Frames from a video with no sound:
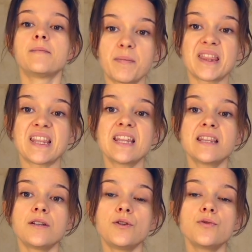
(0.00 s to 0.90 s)
But then
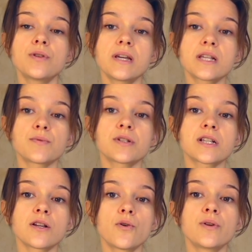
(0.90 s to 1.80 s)
the new things will
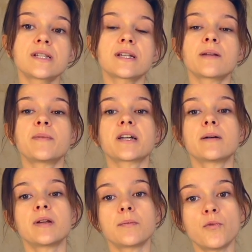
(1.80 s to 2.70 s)
slowly start
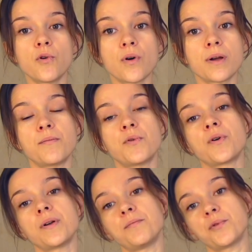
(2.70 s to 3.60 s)
becoming more and
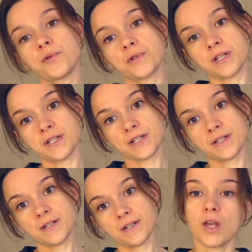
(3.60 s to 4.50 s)
more important.
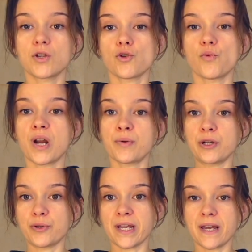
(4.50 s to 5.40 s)
So what are we
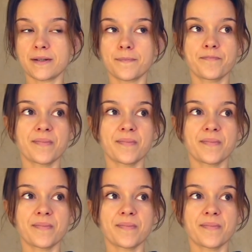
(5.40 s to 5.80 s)
looking at?